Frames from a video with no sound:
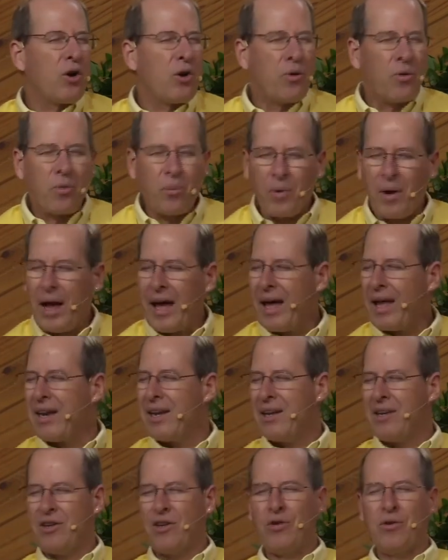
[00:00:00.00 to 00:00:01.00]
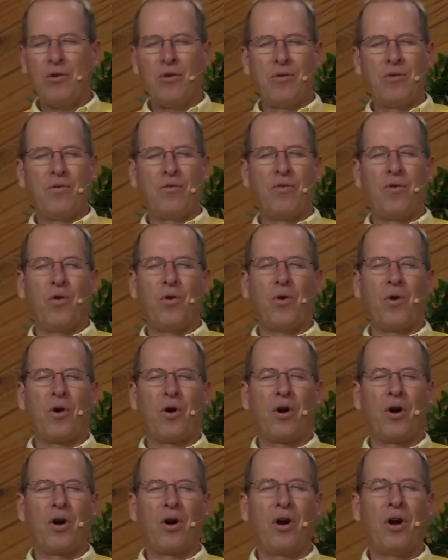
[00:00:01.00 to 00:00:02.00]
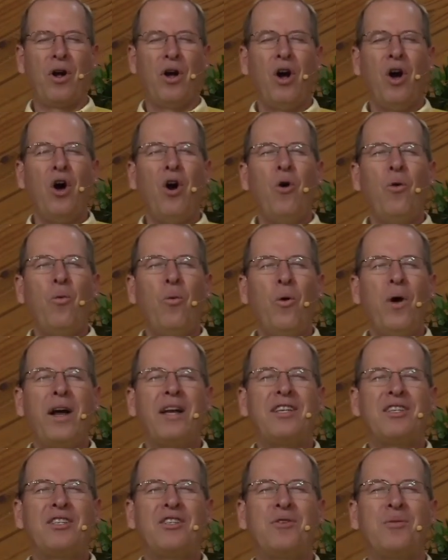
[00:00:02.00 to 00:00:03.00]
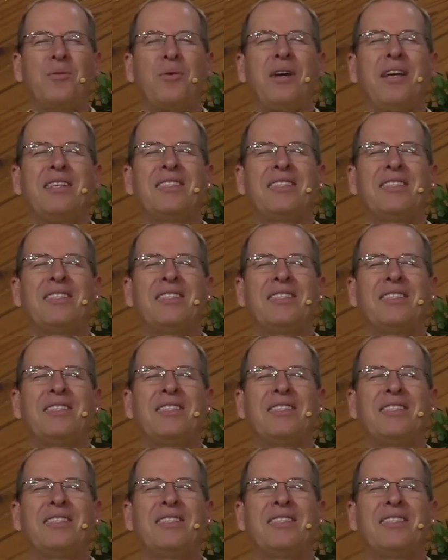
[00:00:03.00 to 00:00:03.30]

gratitude for? What do we